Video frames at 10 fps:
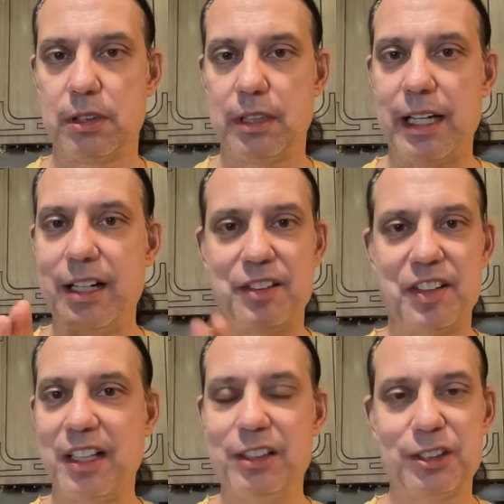And it's
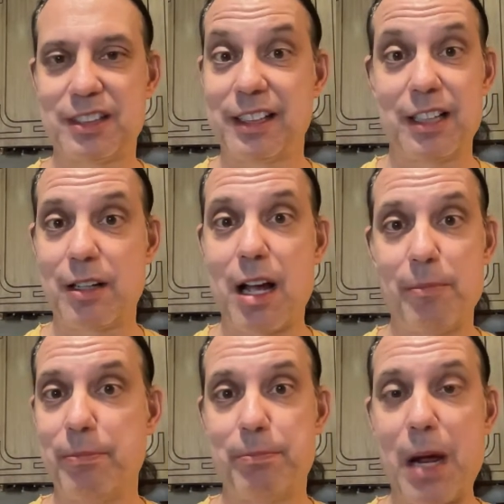interesting how
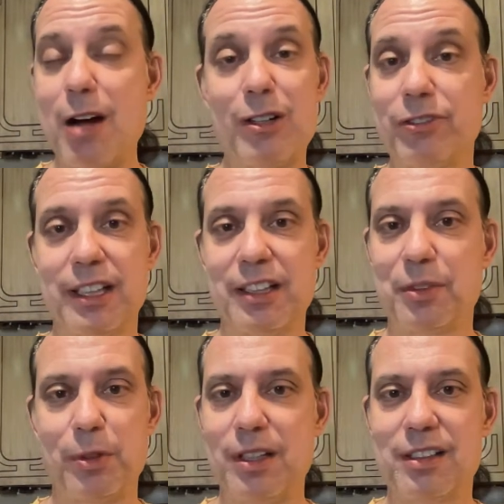powerfully it's
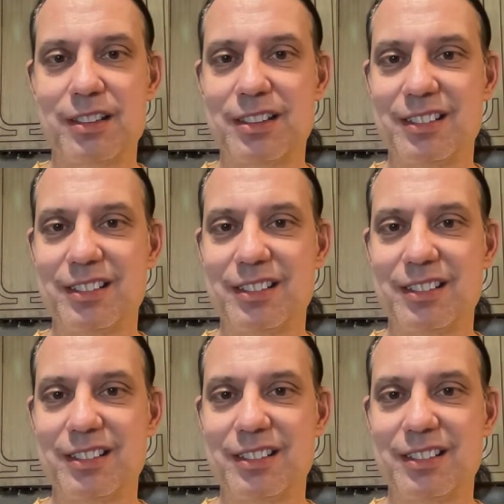worked.